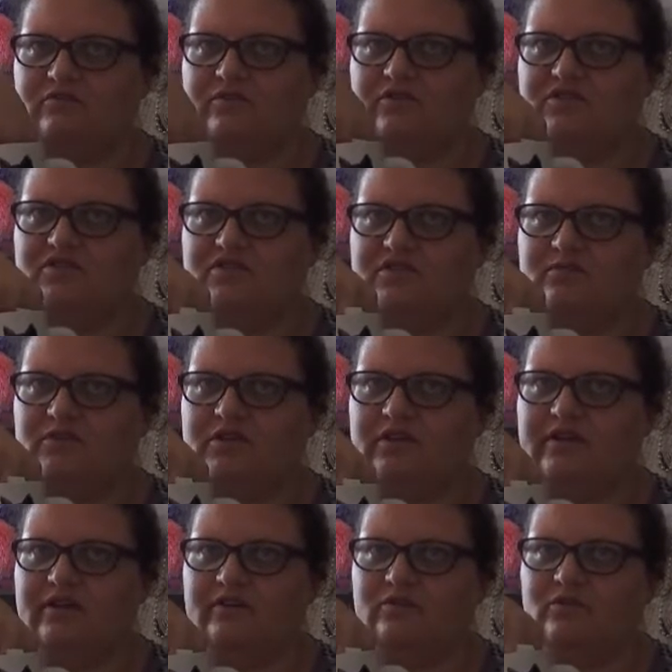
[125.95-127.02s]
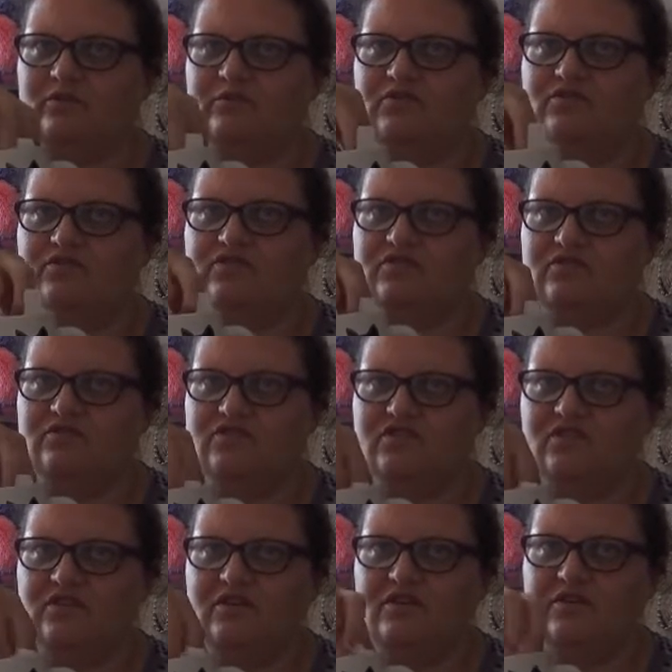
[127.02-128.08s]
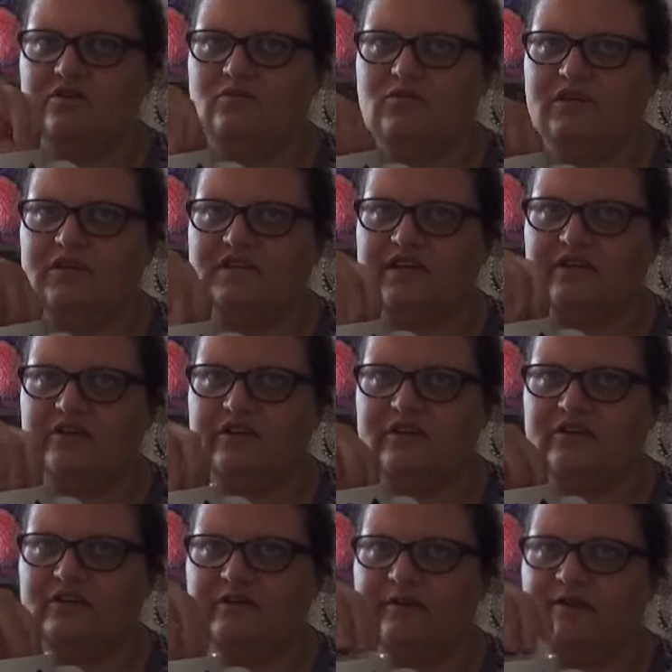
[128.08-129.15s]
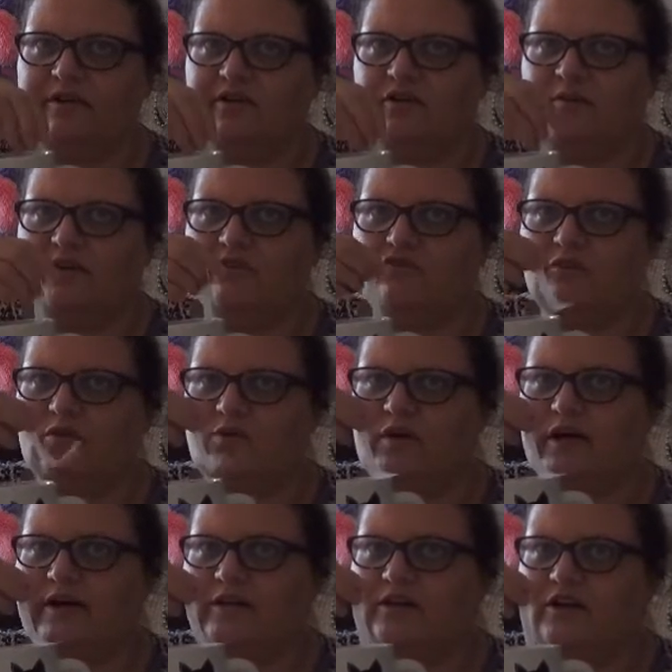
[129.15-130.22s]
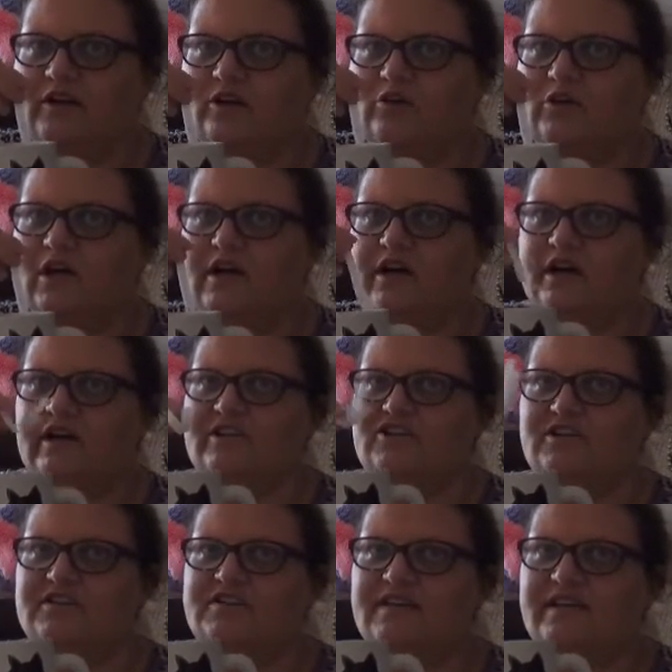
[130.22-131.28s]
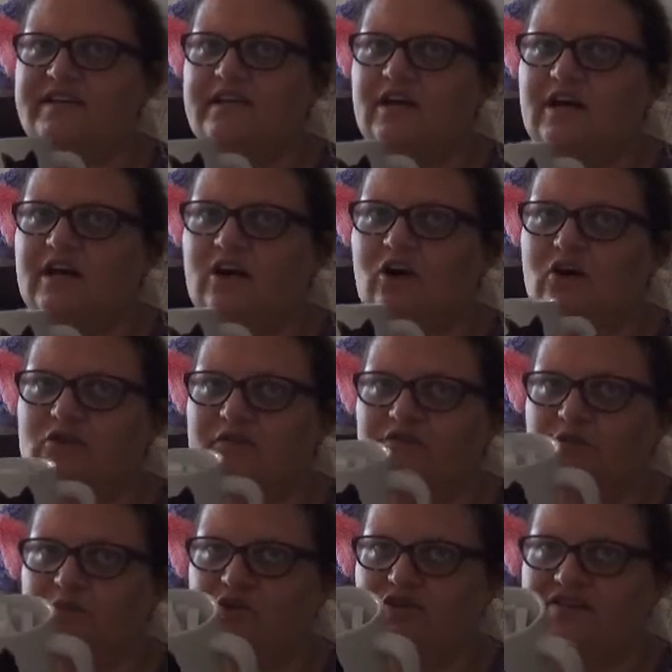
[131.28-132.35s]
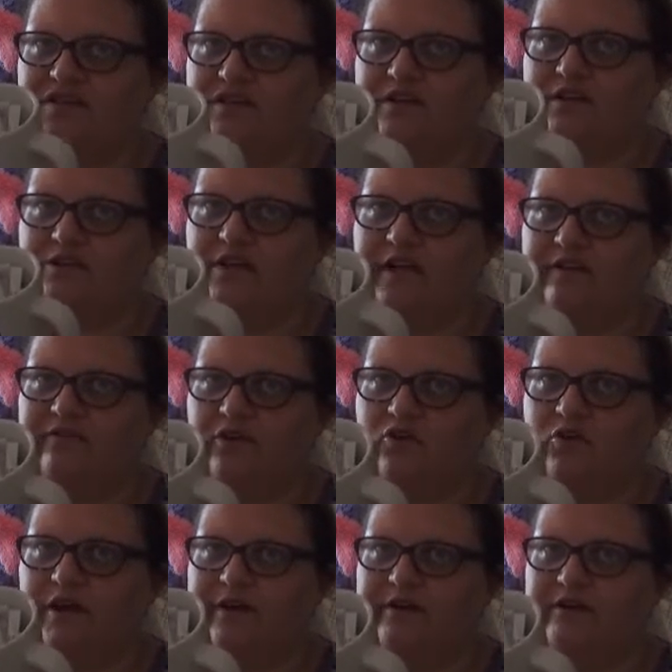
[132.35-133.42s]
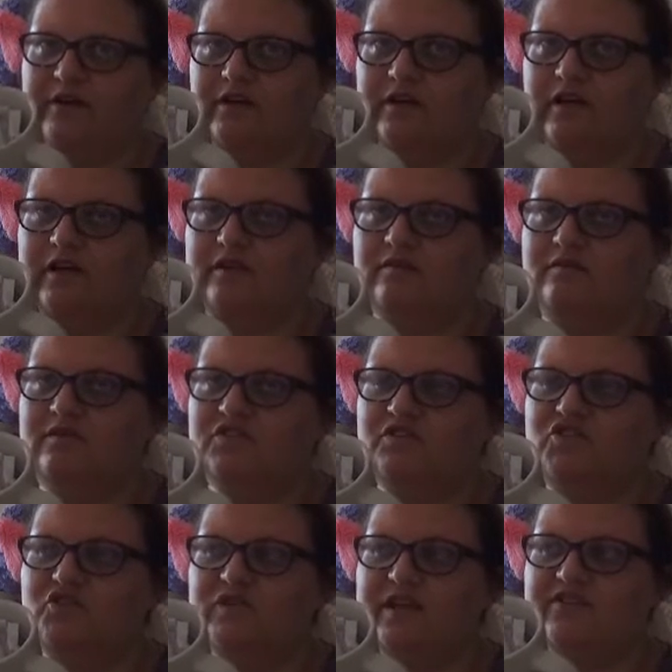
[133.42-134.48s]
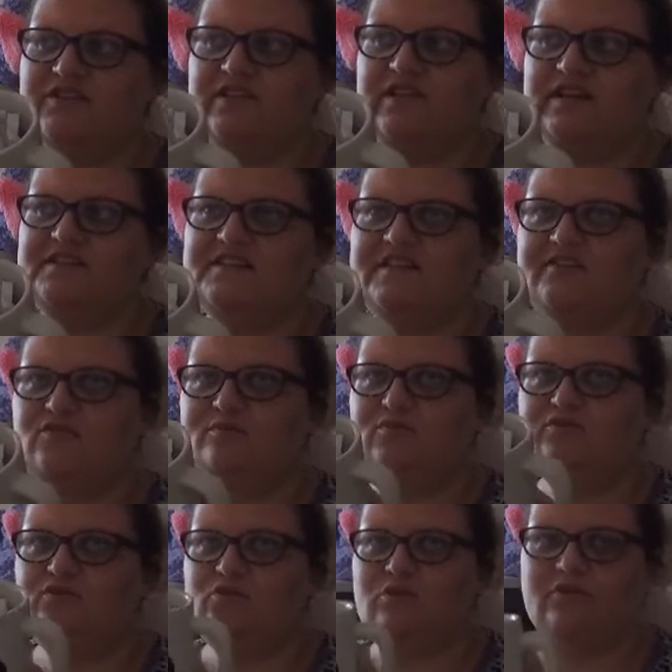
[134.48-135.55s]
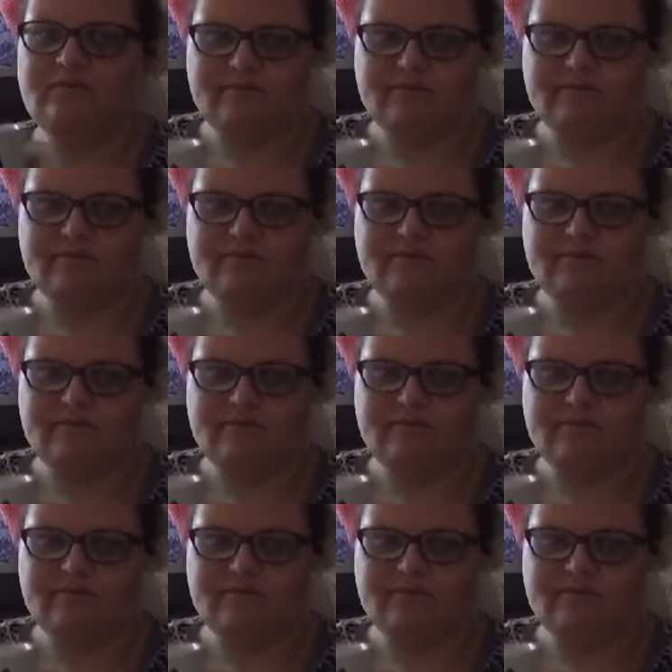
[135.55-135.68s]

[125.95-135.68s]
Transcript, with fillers: Let's see what I can open. Is this one down here? Maybe it'll be from a while ago. I should say all of the books in here I've acquired uh, in 2019 or before.